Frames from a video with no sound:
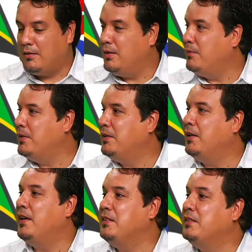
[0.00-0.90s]

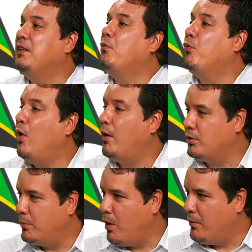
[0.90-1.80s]
activity in
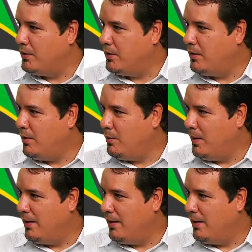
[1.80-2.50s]
Cienfuegos province in Cuba.